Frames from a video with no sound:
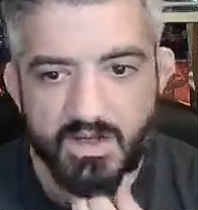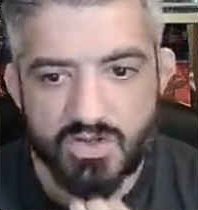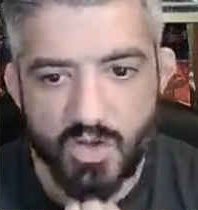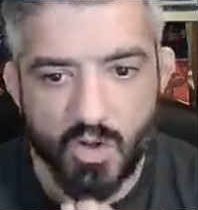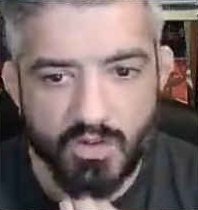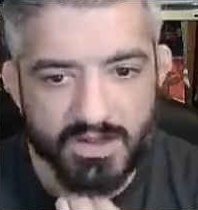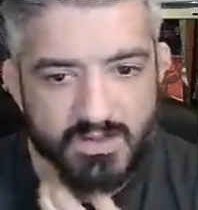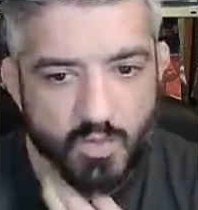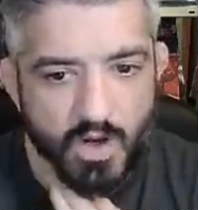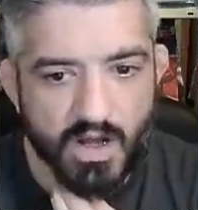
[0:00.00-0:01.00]
So
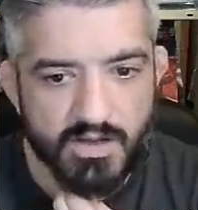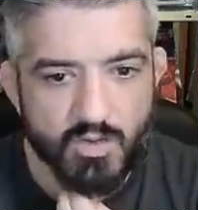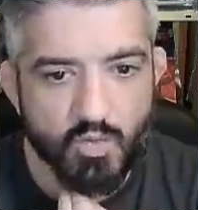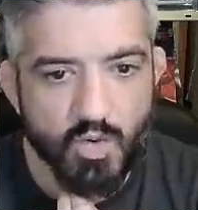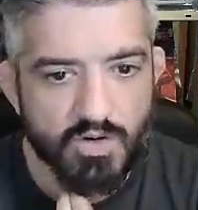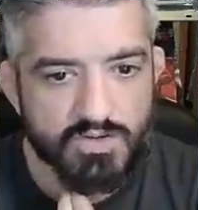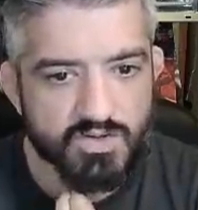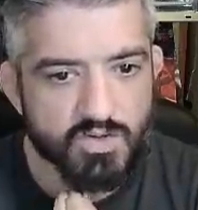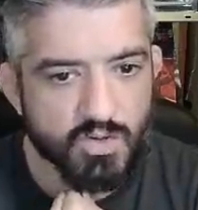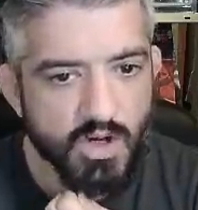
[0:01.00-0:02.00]
that's why you
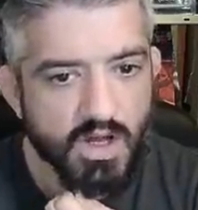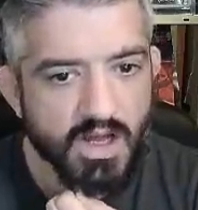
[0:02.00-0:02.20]
want to